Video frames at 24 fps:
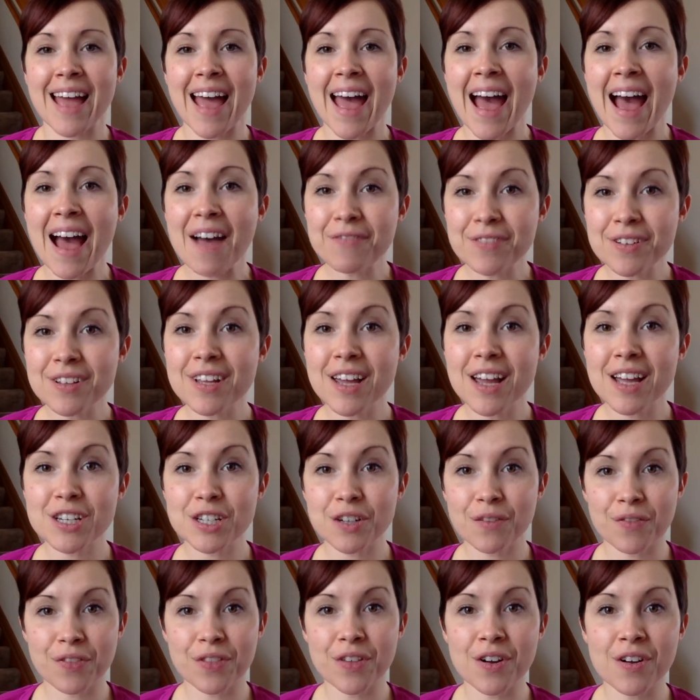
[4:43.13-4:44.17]
After the age
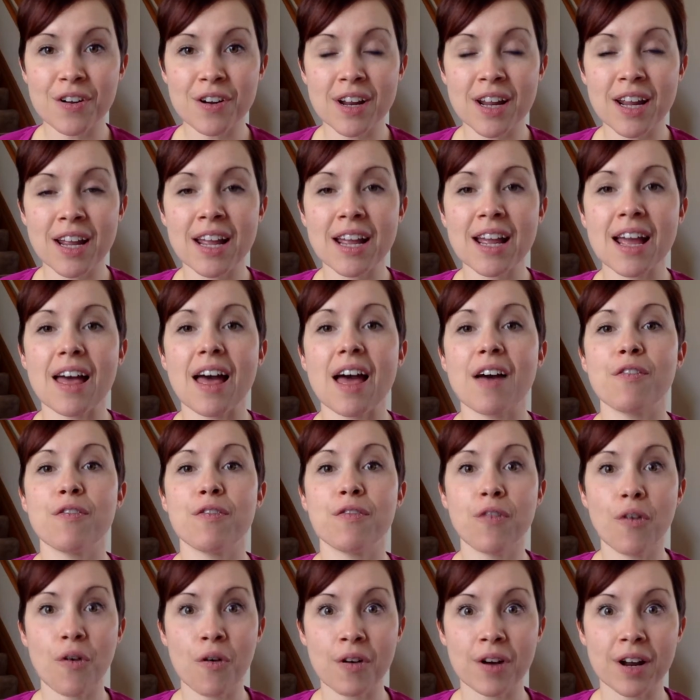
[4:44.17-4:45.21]
of 30,
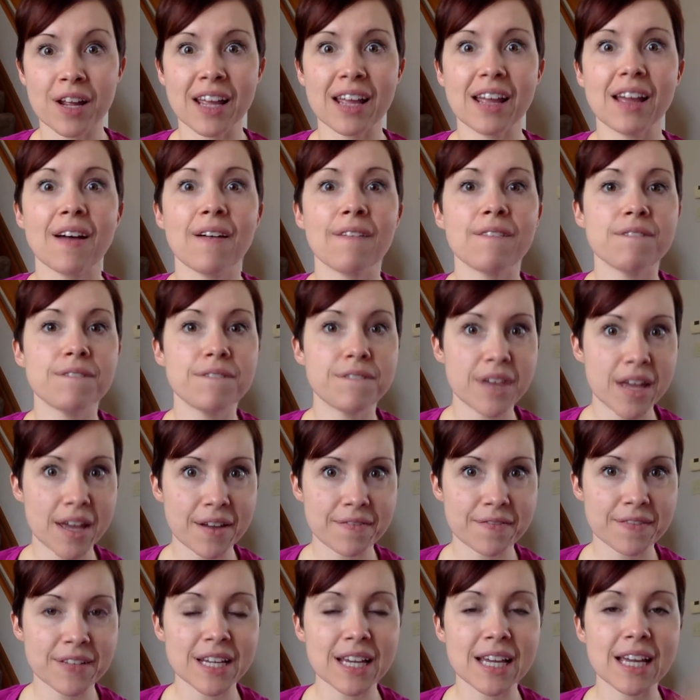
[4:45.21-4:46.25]
40,
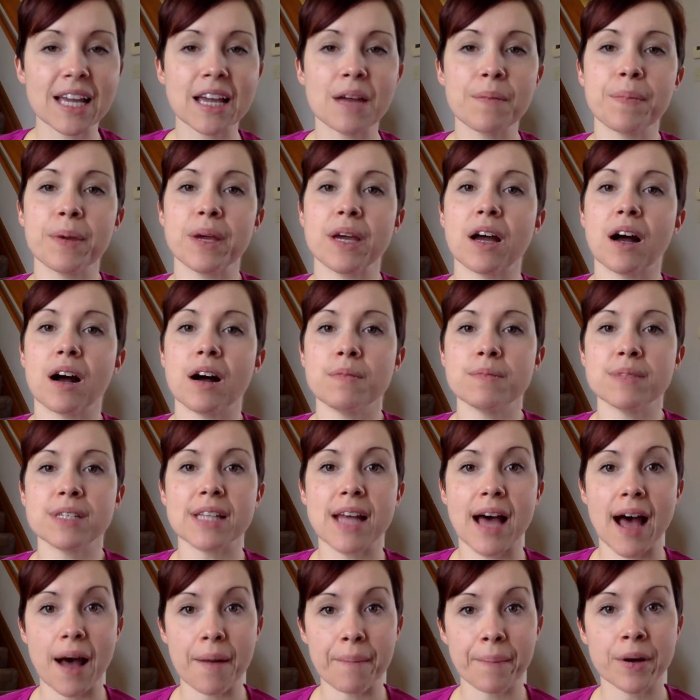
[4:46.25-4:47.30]
50, it becomes
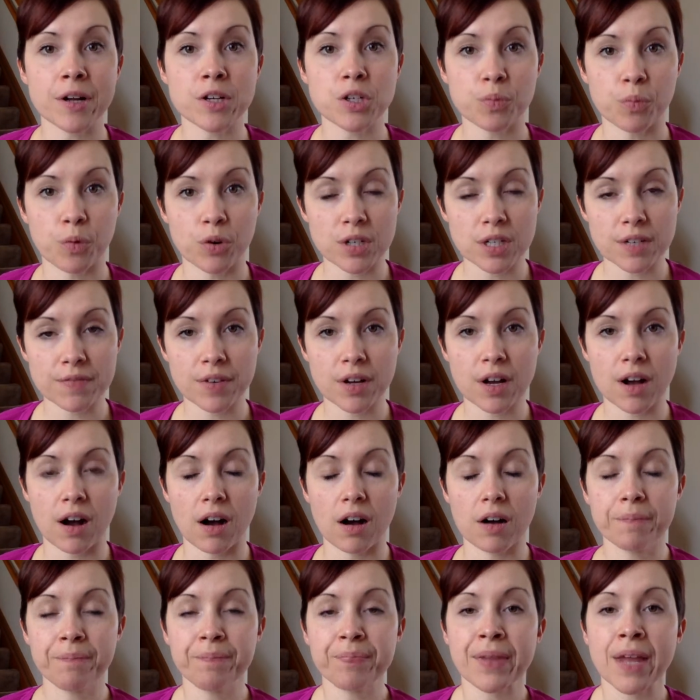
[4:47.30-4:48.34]
that much more difficult.